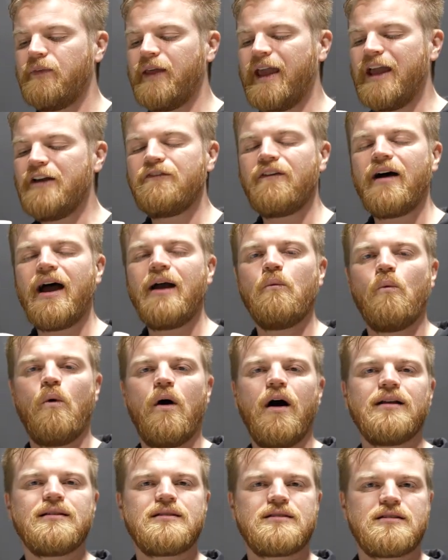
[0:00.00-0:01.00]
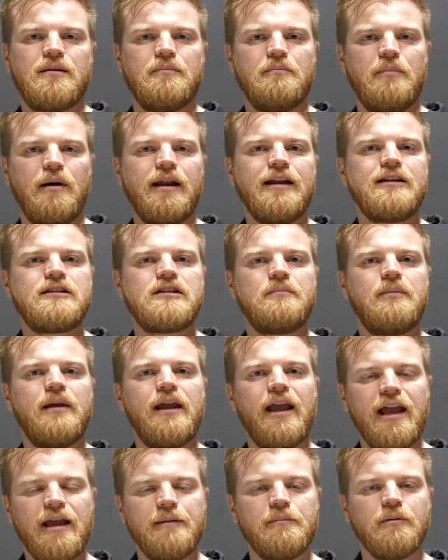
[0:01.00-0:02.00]
If I want somebody to
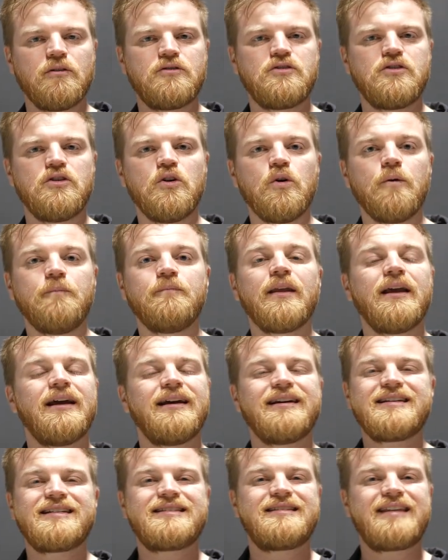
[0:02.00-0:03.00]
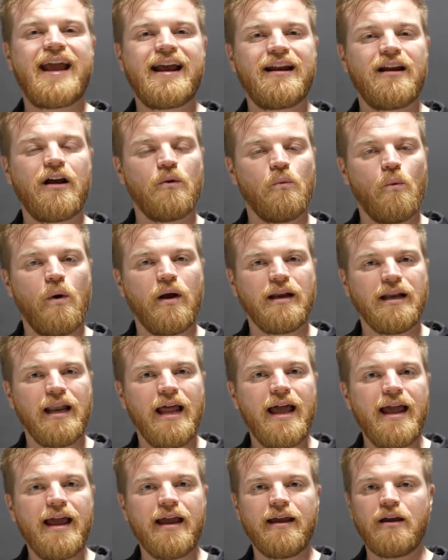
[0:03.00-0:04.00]
be able to stand on one
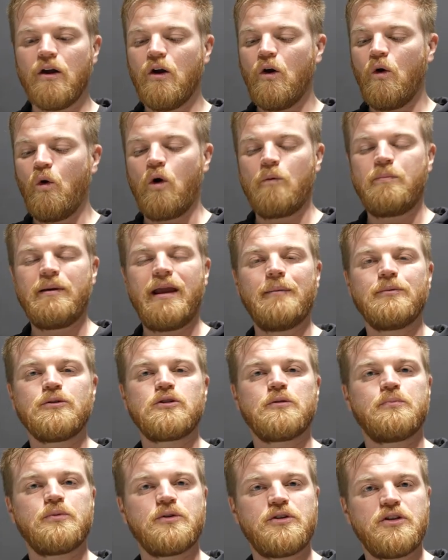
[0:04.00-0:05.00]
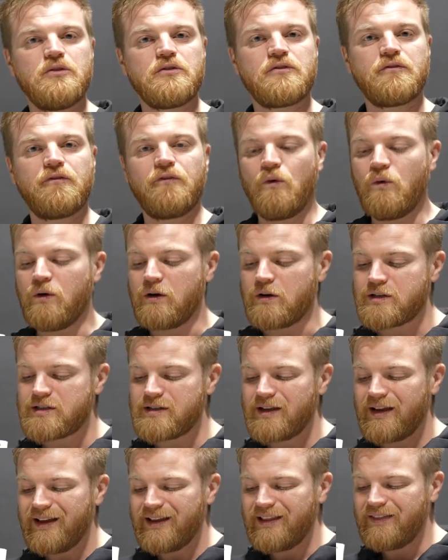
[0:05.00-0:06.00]
leg or be able to produce
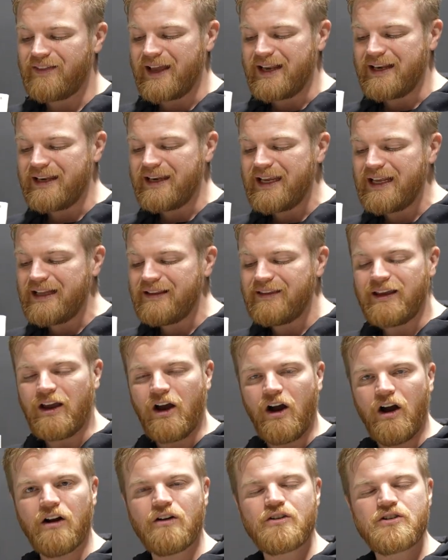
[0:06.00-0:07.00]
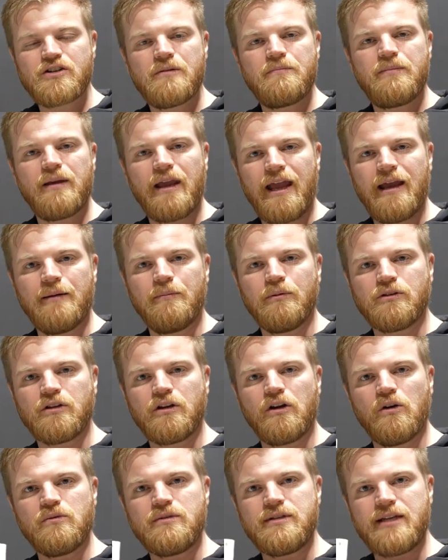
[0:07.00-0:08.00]
force, they need the arch to be able to
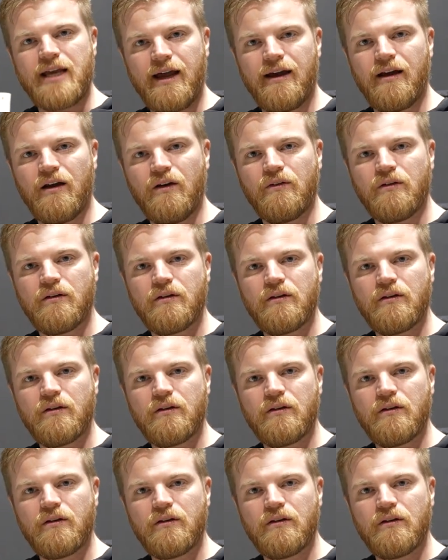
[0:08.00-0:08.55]
go down.